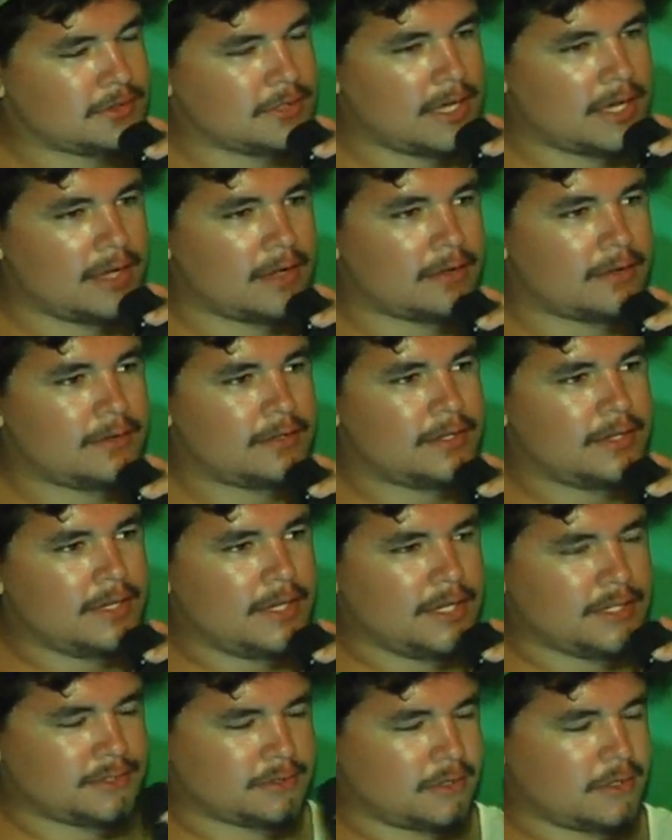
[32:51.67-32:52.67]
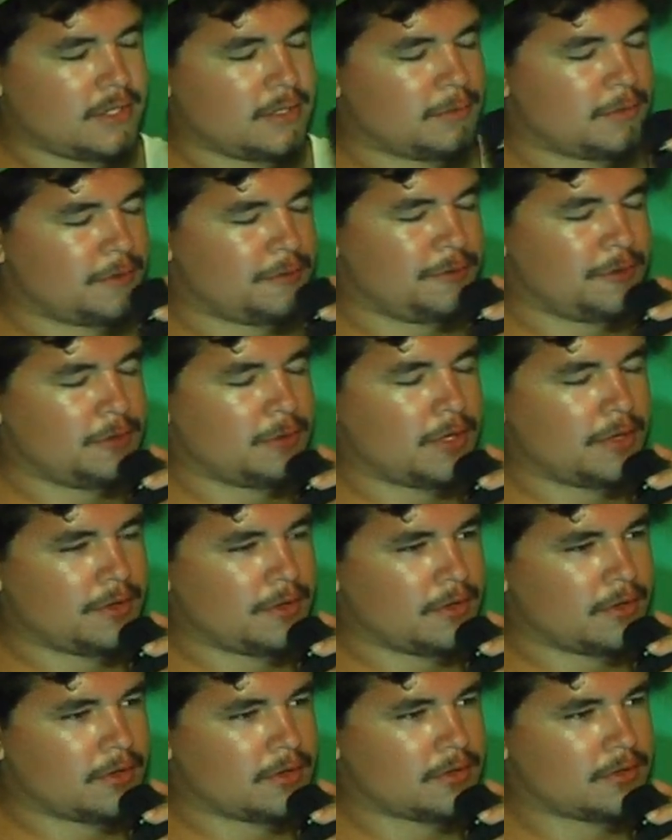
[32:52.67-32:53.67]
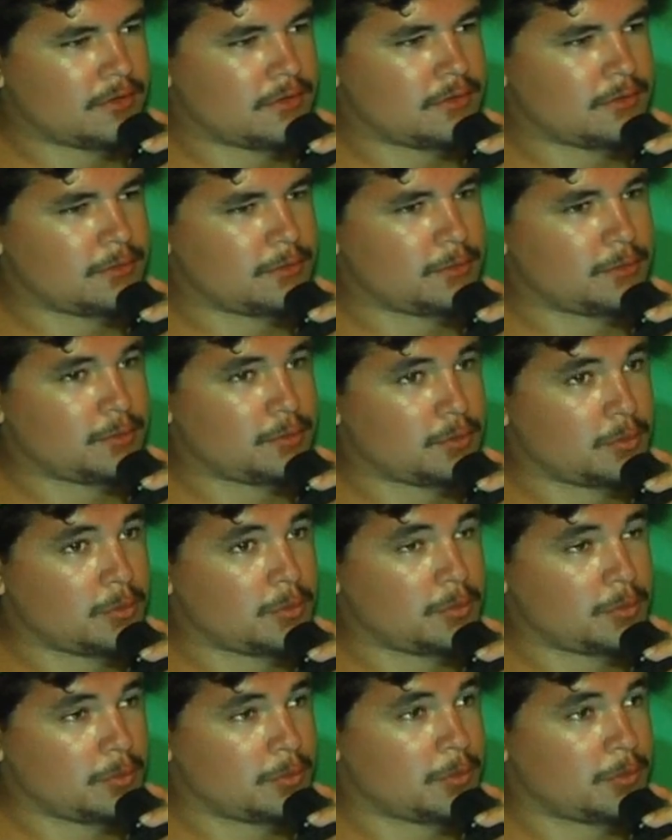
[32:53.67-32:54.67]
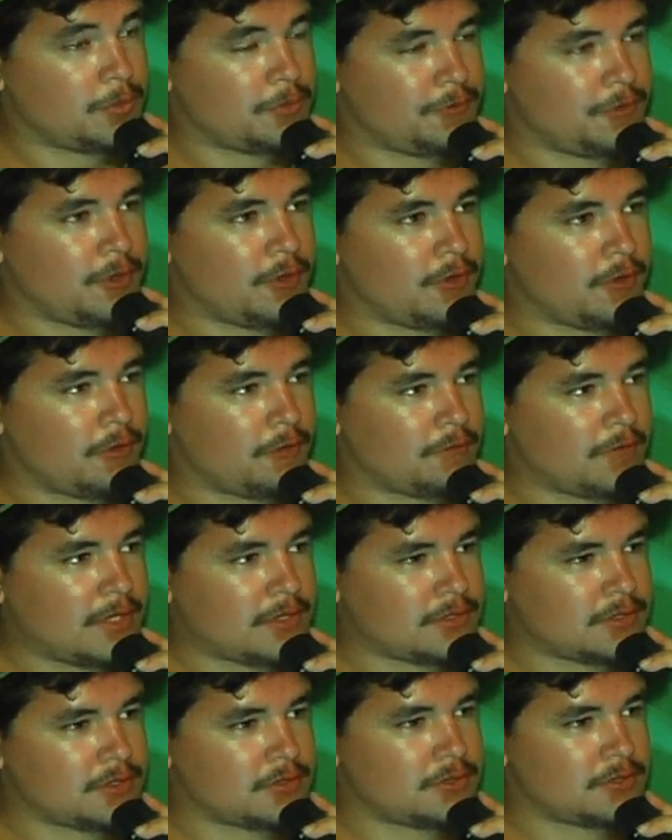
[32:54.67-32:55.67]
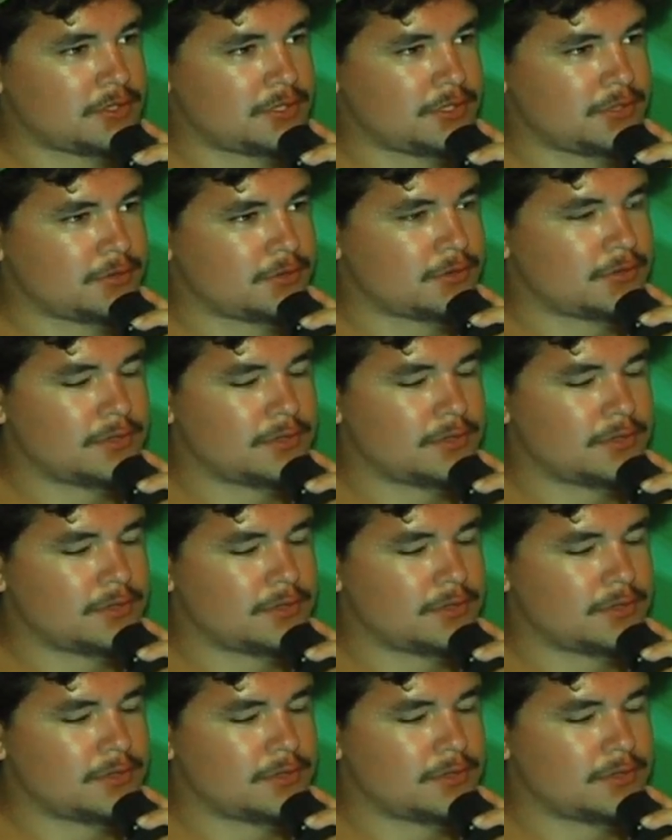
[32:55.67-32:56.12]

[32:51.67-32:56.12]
Yeah. He started it with a few other ambassadors too.